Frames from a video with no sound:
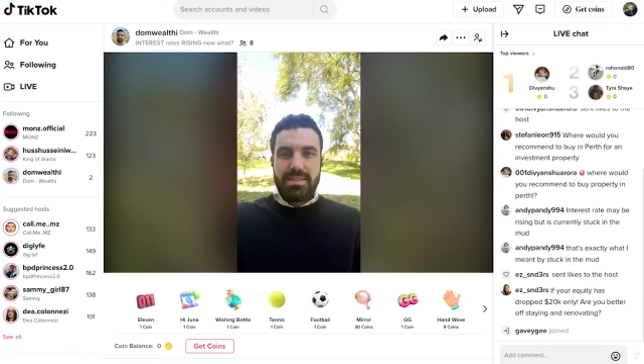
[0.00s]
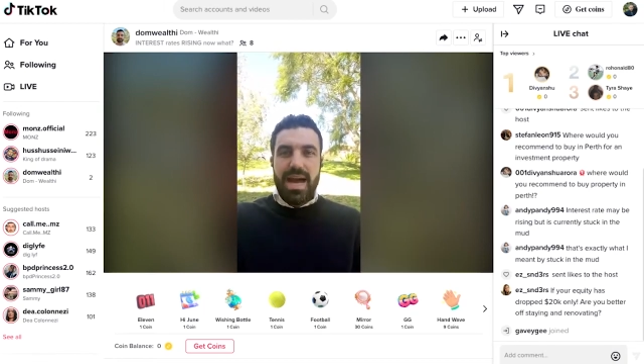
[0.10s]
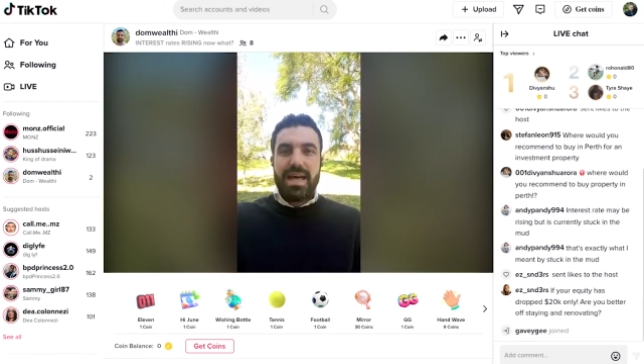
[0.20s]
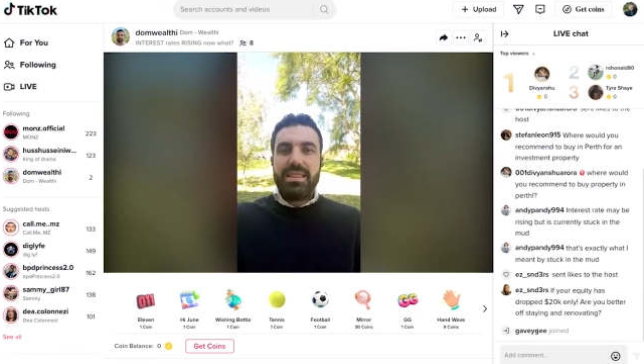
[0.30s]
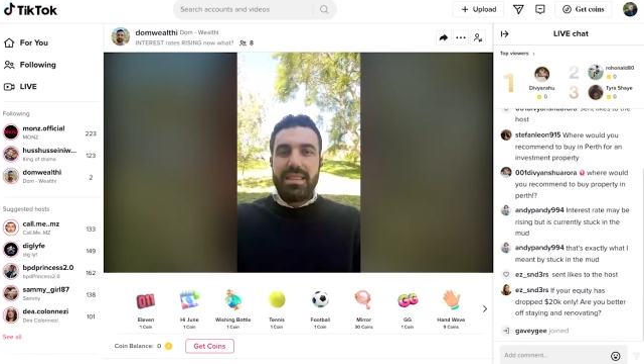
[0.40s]

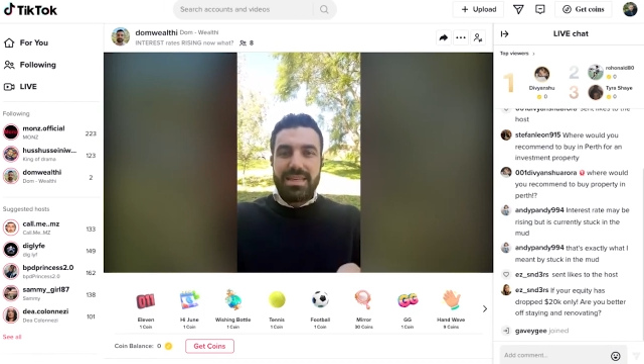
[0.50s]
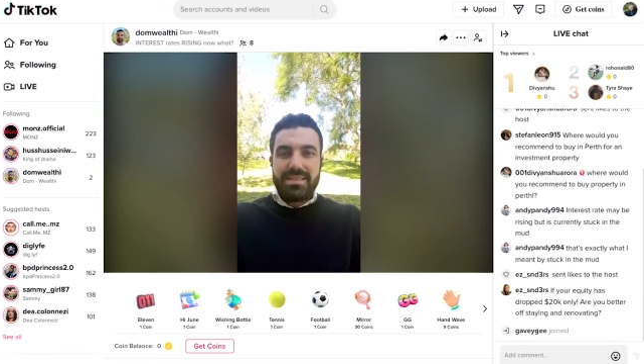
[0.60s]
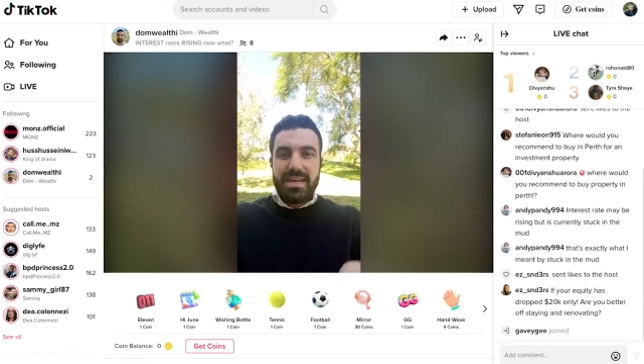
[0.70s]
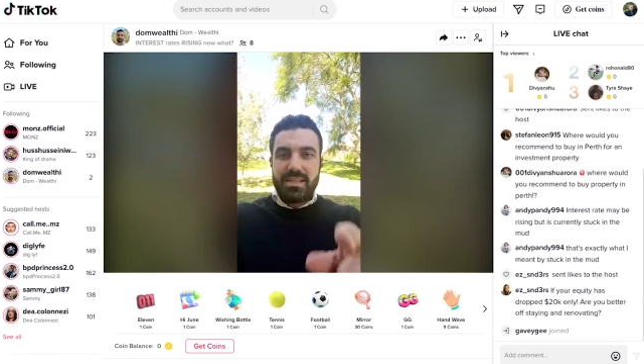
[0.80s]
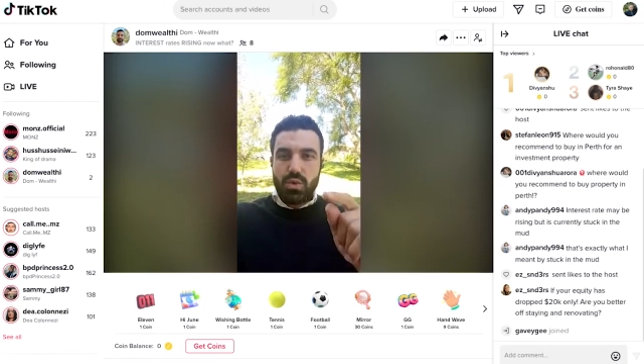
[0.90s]
And
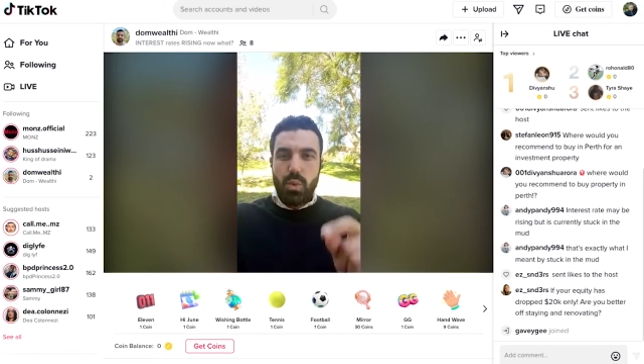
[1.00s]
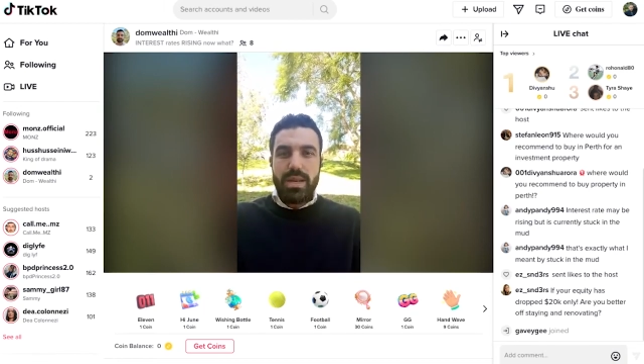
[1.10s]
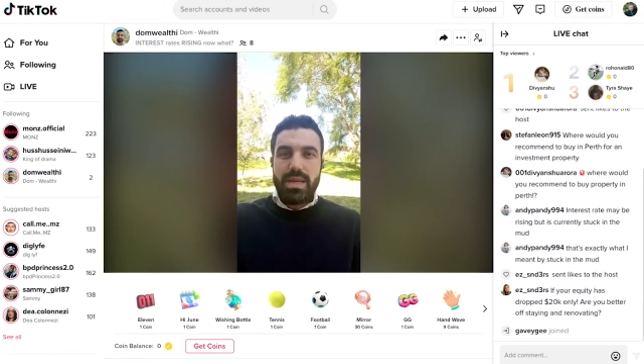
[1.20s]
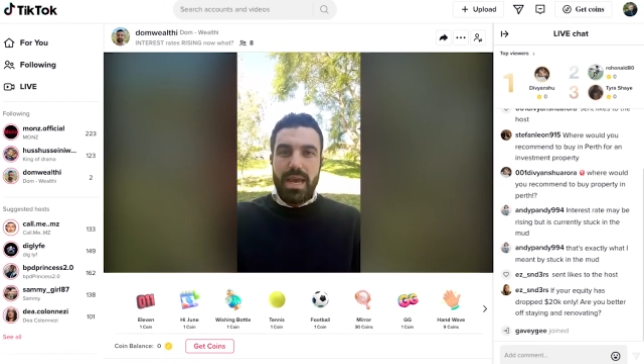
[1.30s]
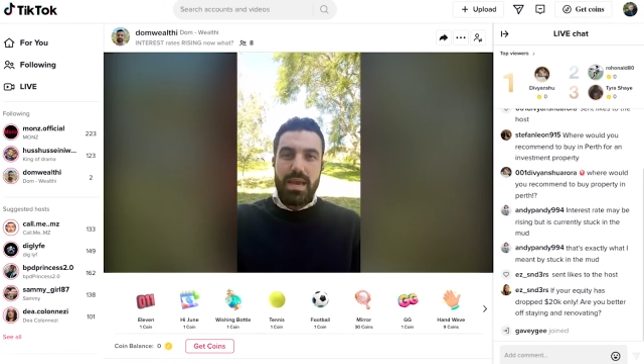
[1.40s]
unless
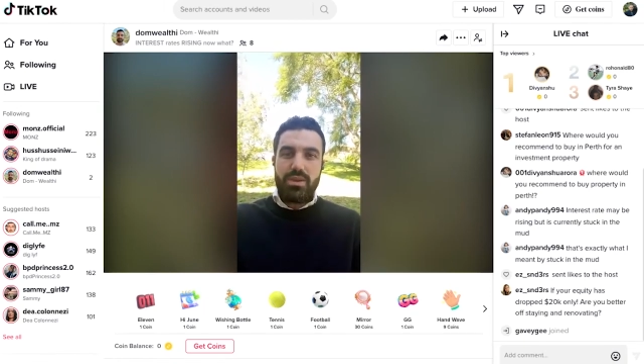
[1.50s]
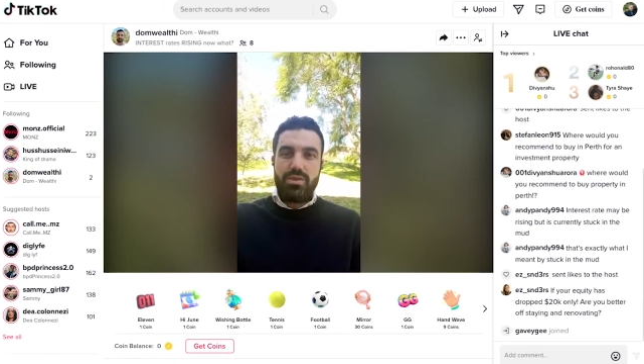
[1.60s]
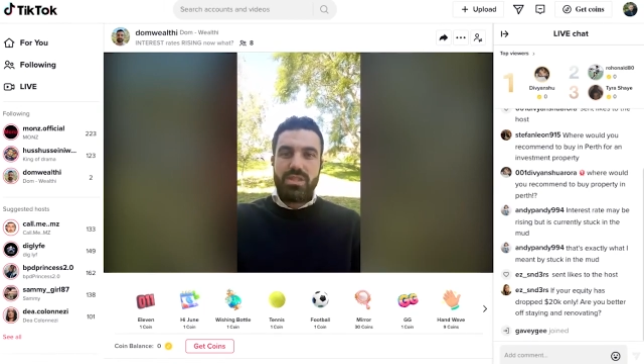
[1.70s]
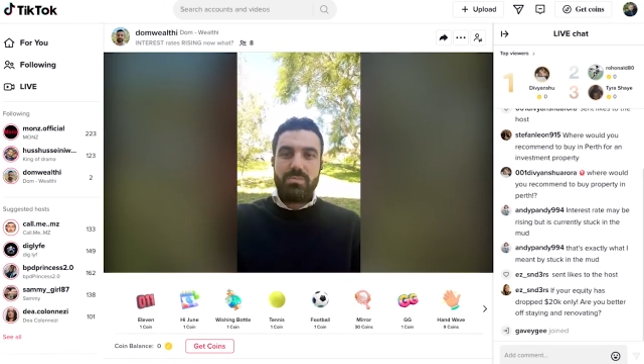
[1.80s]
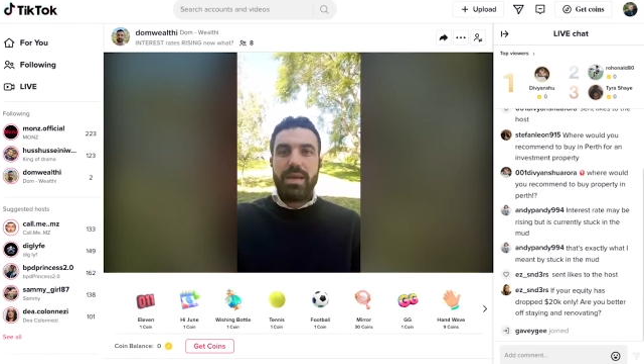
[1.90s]
that
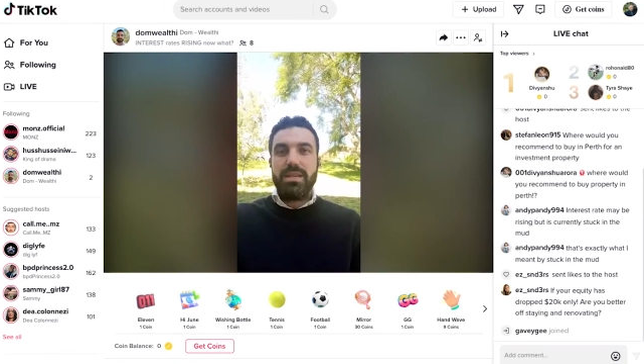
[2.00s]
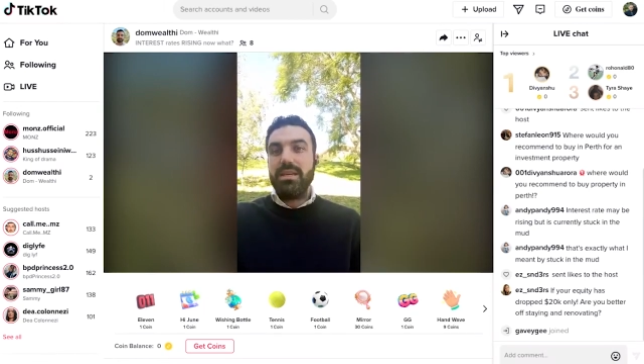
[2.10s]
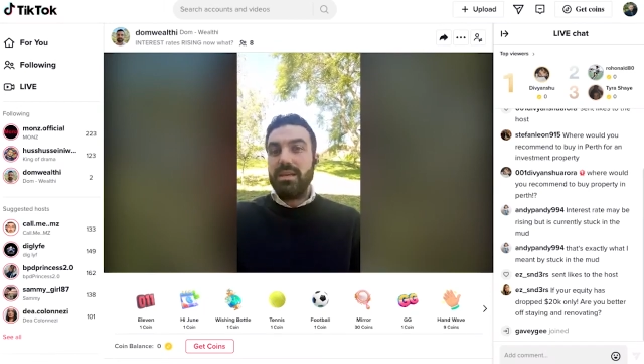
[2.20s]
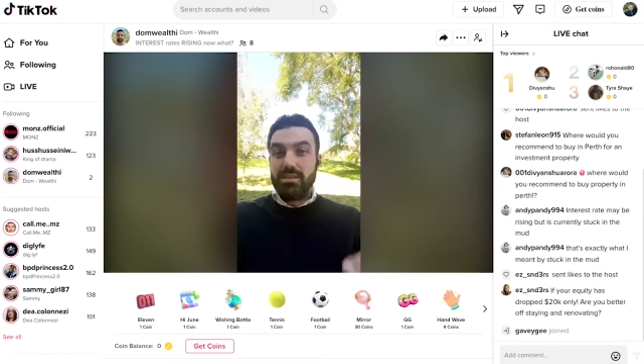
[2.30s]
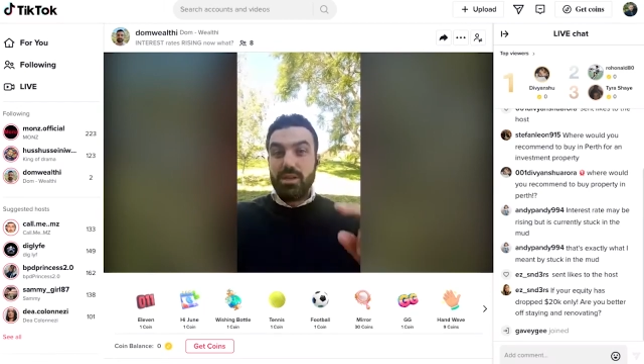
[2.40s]
20K that you're
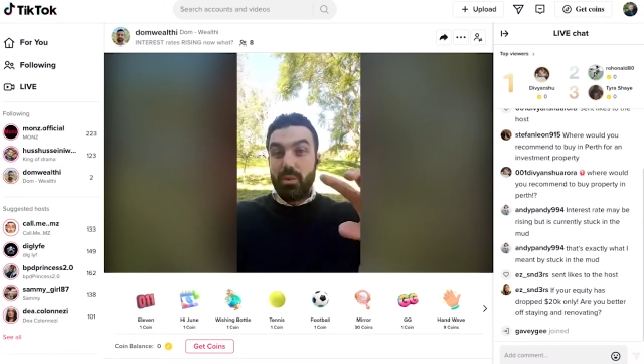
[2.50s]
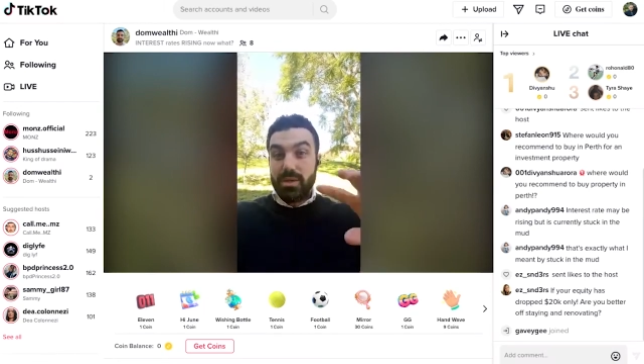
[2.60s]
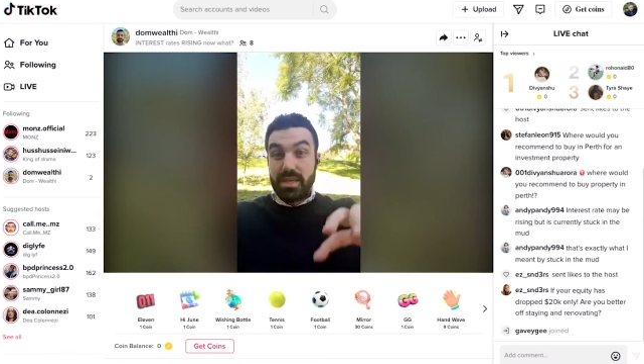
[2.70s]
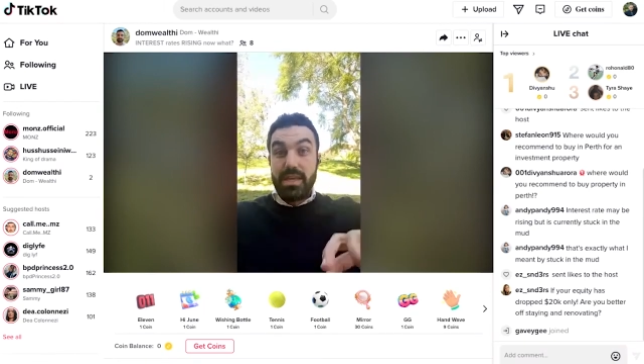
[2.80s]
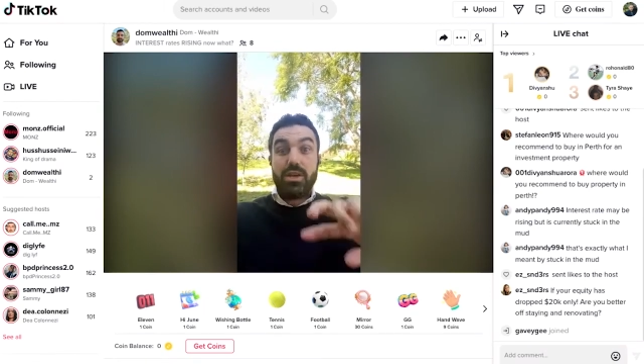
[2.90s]
spending
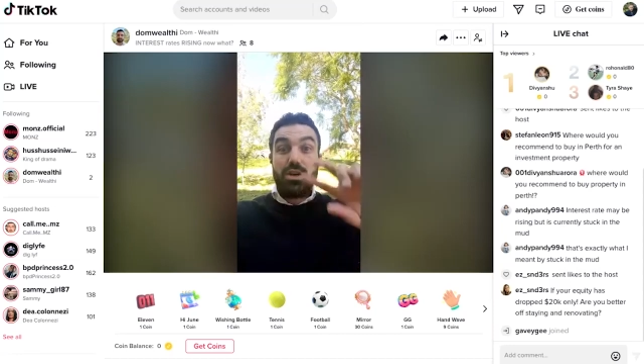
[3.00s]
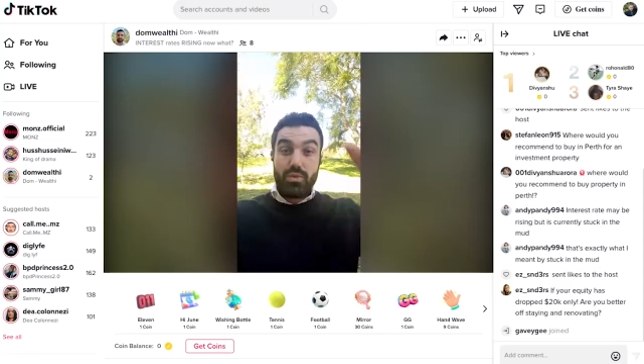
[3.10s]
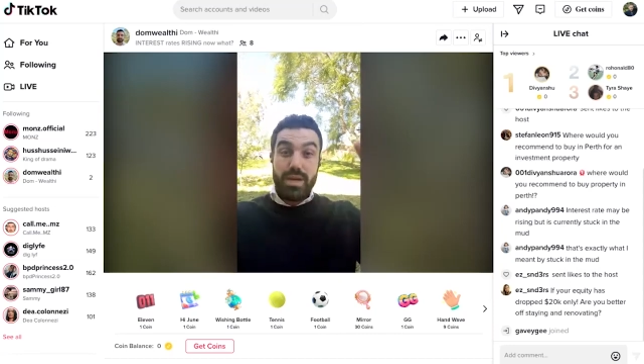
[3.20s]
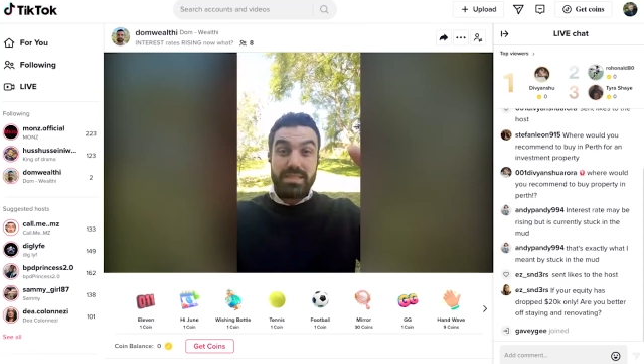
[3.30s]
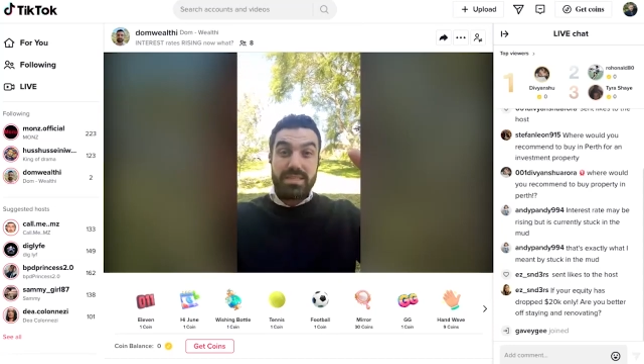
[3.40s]
is going
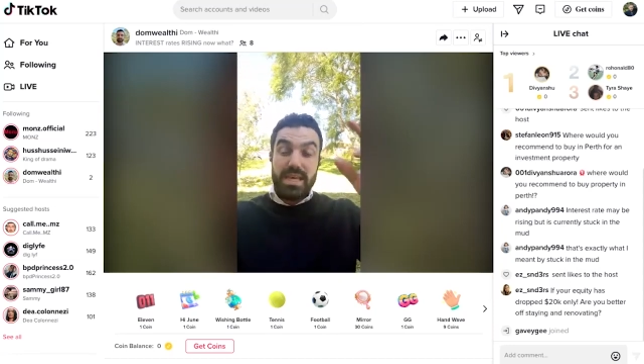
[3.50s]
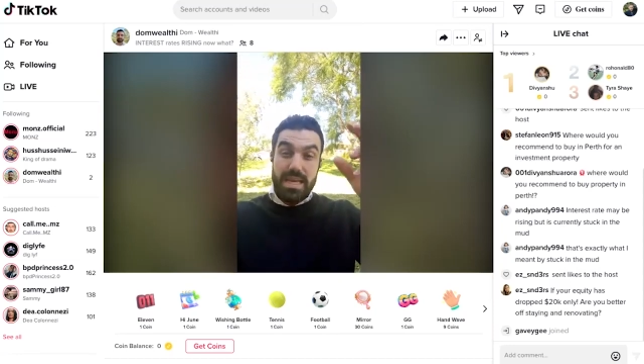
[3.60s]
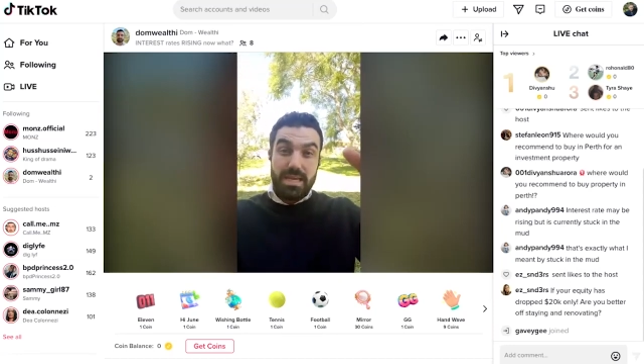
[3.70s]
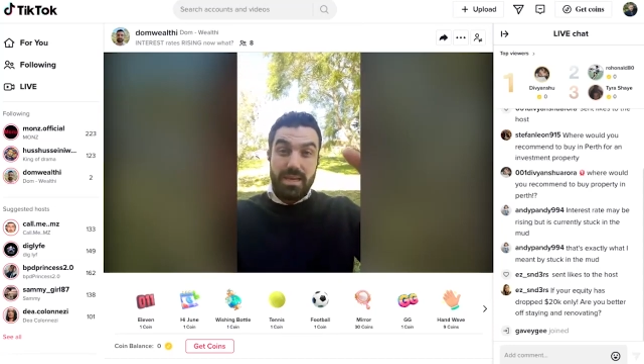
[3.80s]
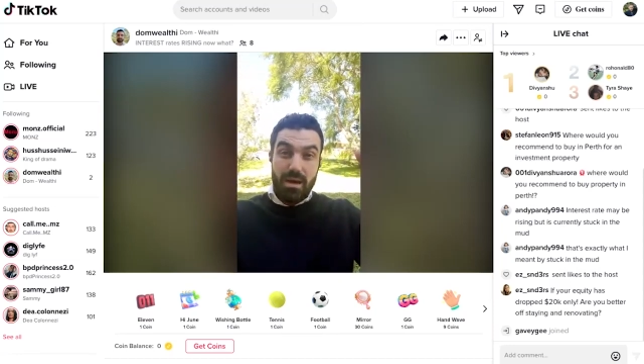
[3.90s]
to
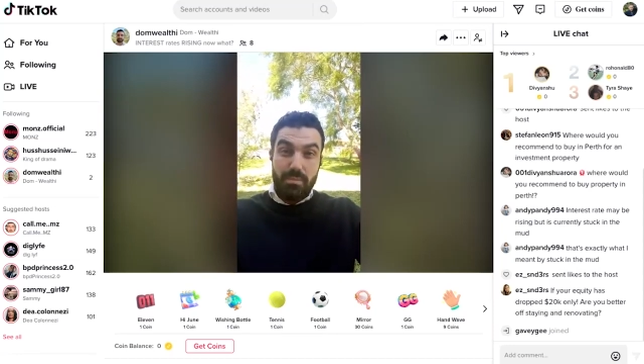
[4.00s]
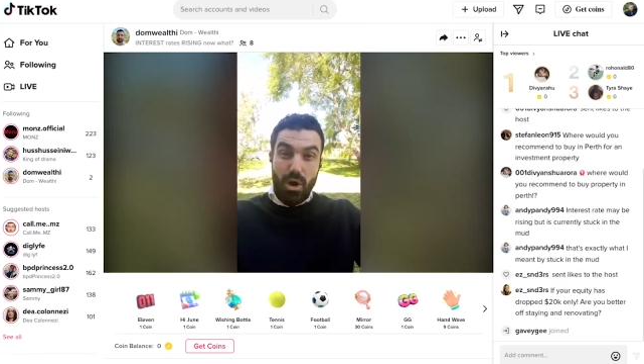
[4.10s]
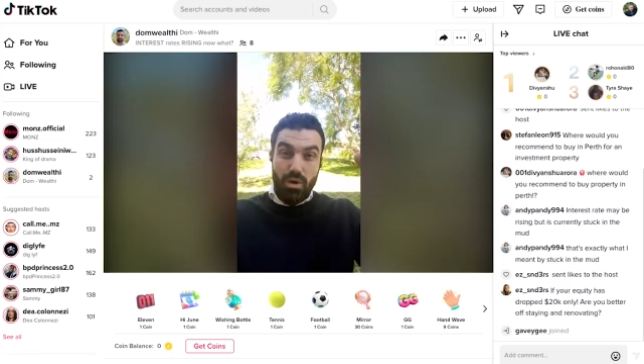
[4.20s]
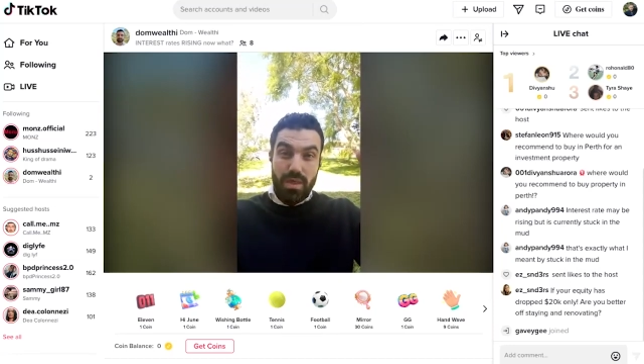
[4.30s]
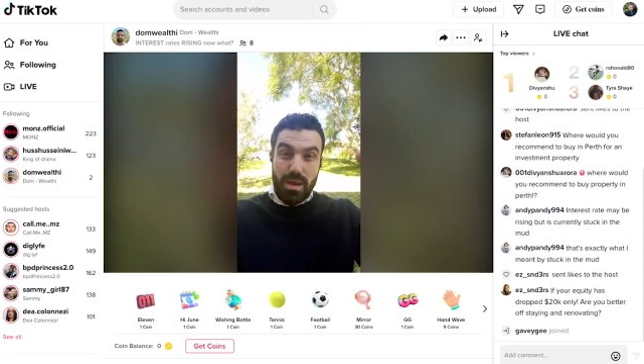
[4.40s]
increase the
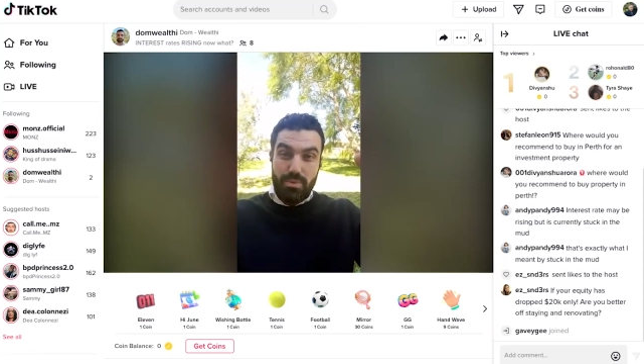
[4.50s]
income